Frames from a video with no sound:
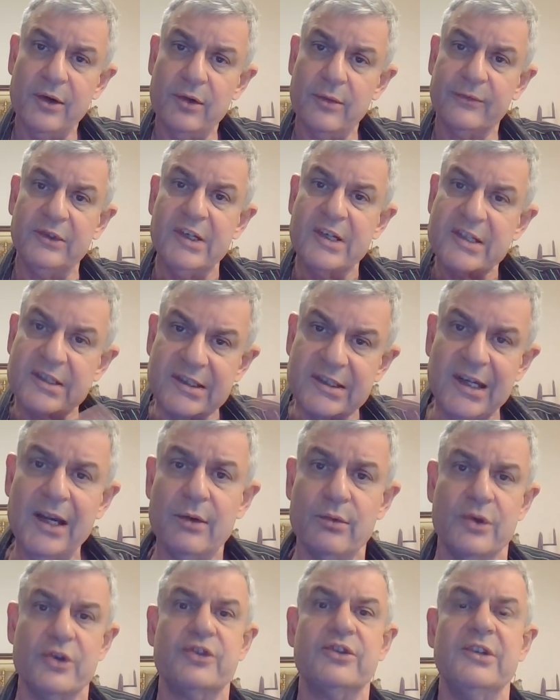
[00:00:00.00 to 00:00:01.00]
of
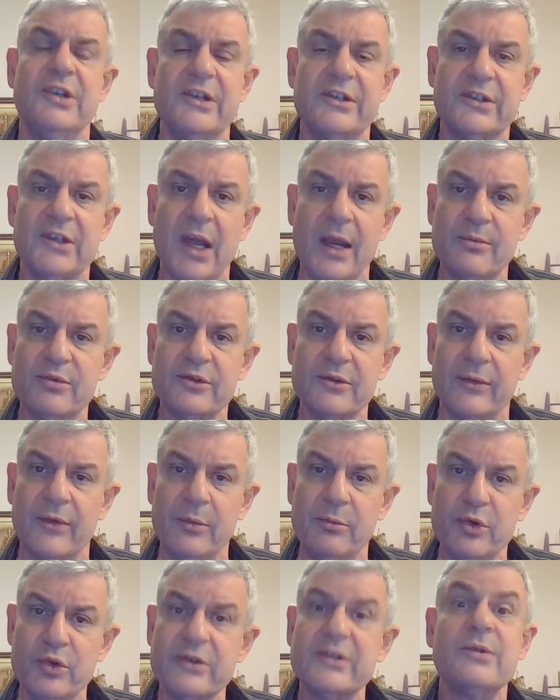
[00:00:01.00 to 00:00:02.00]
distinguish these types of
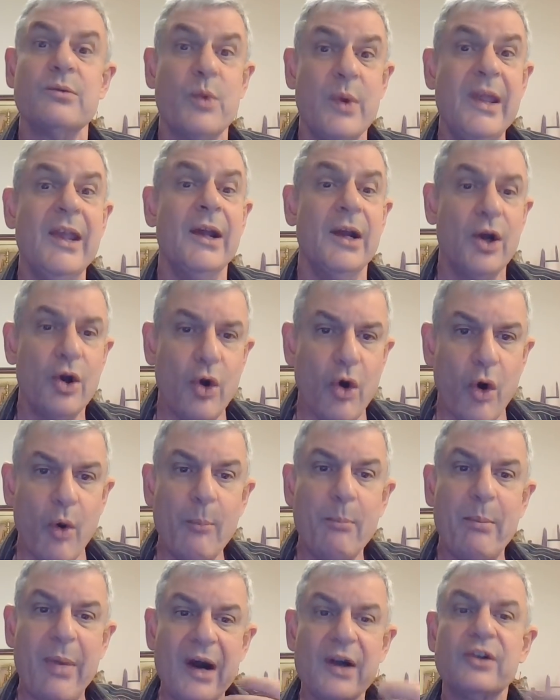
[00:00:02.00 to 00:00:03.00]
abuse and we
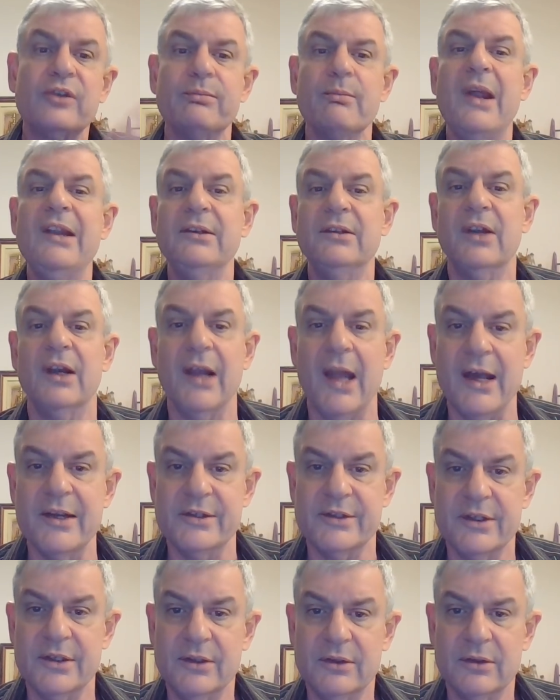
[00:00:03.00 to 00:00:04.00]

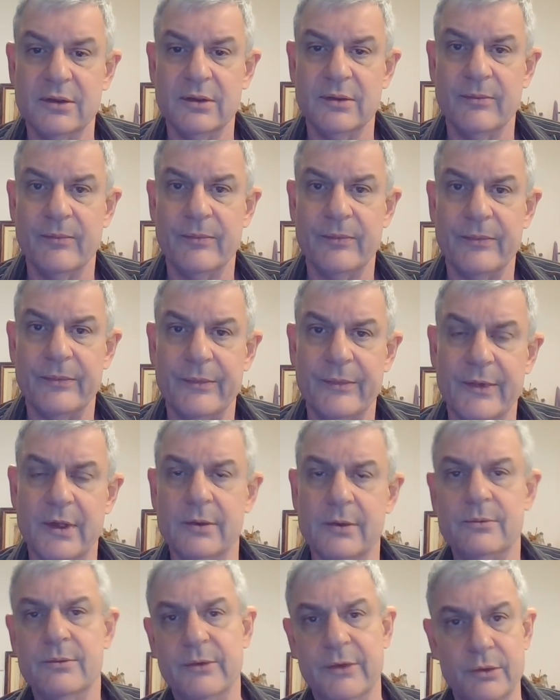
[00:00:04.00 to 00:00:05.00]
compartmentalize it.
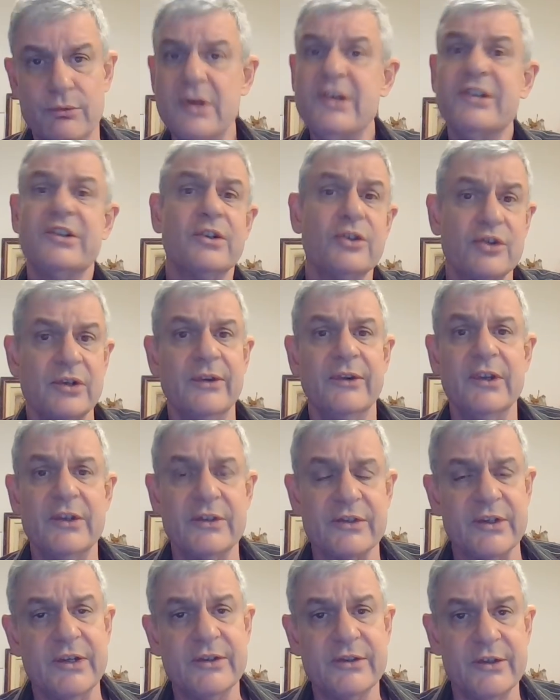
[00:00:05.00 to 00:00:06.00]
The research in
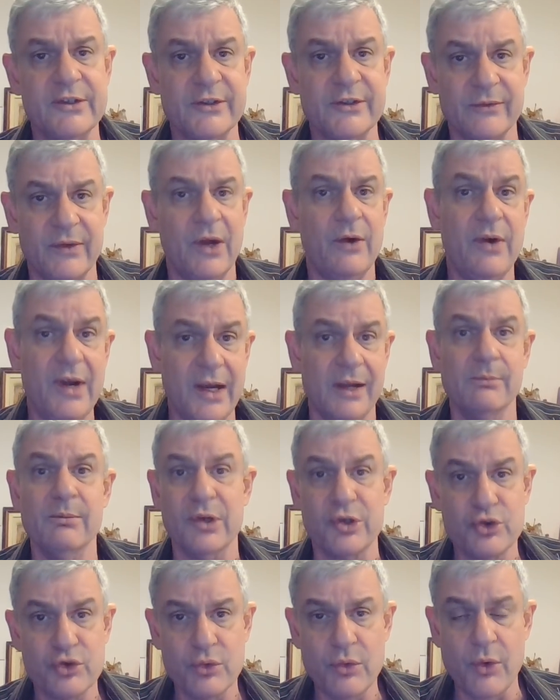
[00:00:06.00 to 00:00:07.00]
this sense is very
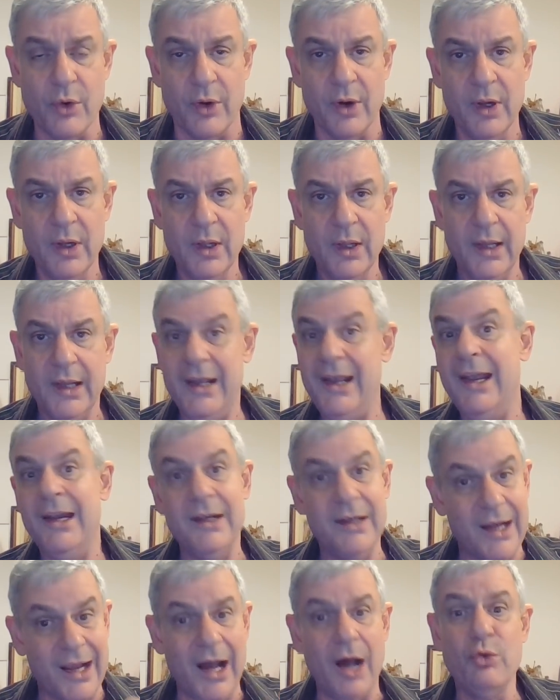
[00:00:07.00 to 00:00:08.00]
immature
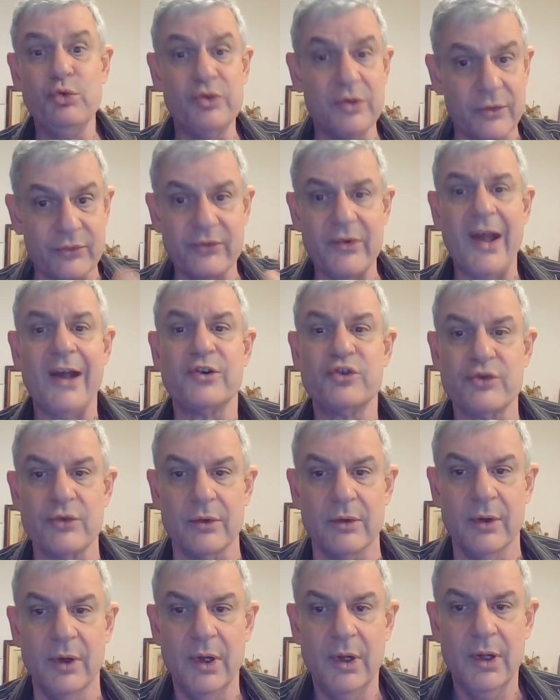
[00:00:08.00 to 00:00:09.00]
and counterfactual